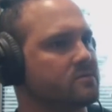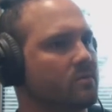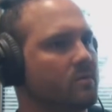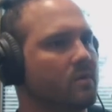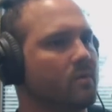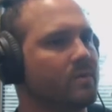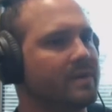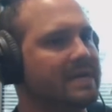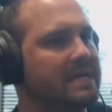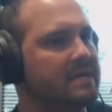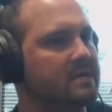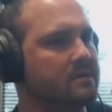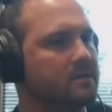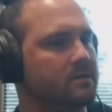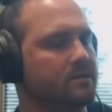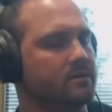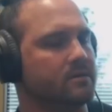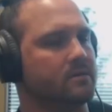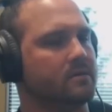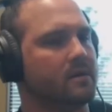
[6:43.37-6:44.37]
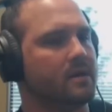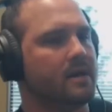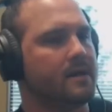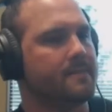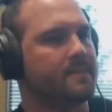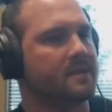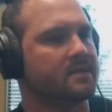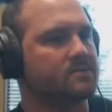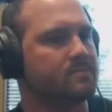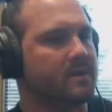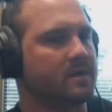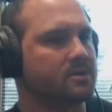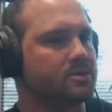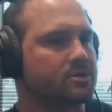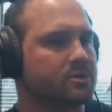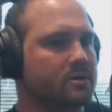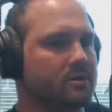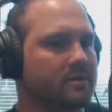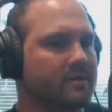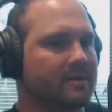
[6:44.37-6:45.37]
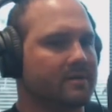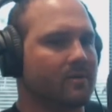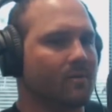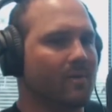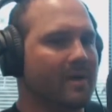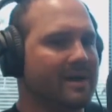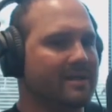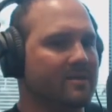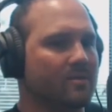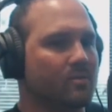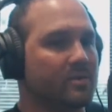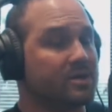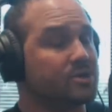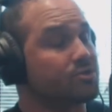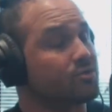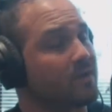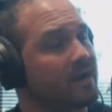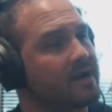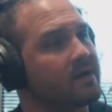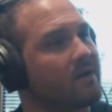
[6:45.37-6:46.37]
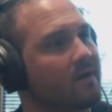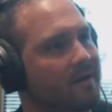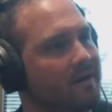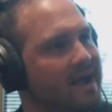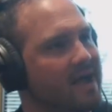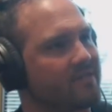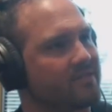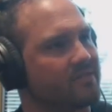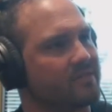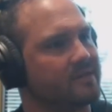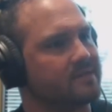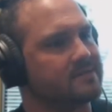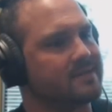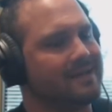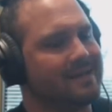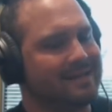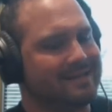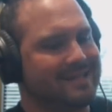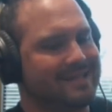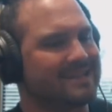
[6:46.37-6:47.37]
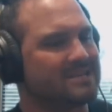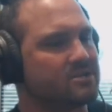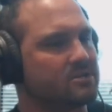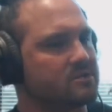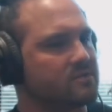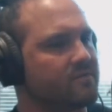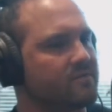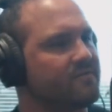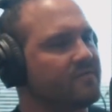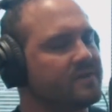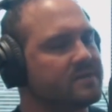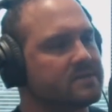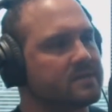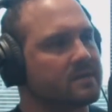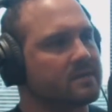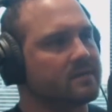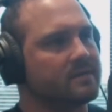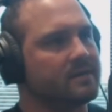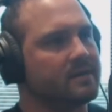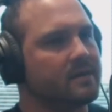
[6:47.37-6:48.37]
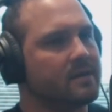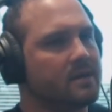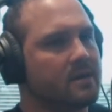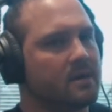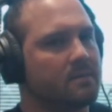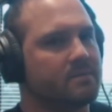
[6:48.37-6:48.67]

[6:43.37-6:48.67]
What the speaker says: So what we need to do is make sure that the way that we train our athletes, not just physically,